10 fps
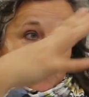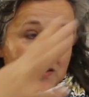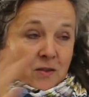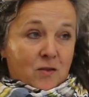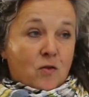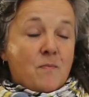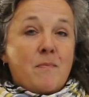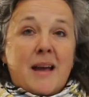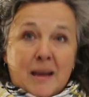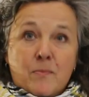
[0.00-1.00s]
the sort of
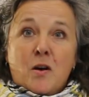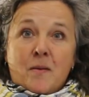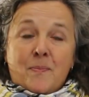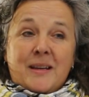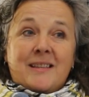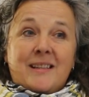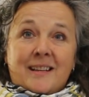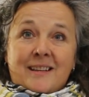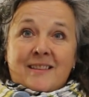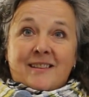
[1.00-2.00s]
magma
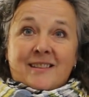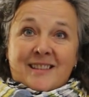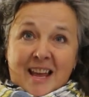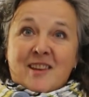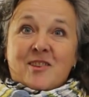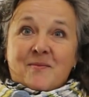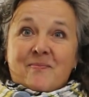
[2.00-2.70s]
basically that set.